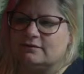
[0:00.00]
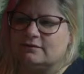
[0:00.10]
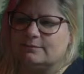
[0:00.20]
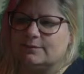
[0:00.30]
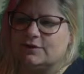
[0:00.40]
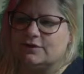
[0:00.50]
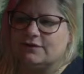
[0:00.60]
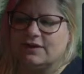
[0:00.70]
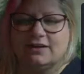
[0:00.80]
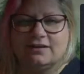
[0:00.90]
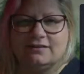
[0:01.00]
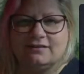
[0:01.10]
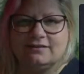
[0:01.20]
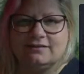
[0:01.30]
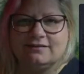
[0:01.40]
Purdue Fan.
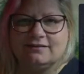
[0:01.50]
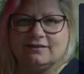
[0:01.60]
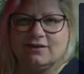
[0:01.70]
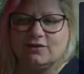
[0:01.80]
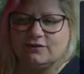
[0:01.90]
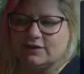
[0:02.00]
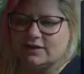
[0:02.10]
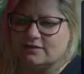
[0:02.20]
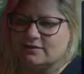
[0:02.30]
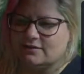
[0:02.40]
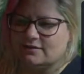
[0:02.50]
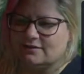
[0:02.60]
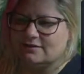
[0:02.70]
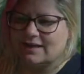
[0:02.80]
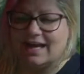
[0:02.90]
All the friends.
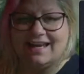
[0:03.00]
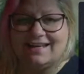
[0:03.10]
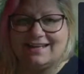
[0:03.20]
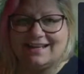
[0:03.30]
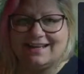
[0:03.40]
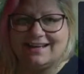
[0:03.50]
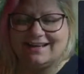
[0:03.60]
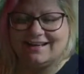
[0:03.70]
Andy!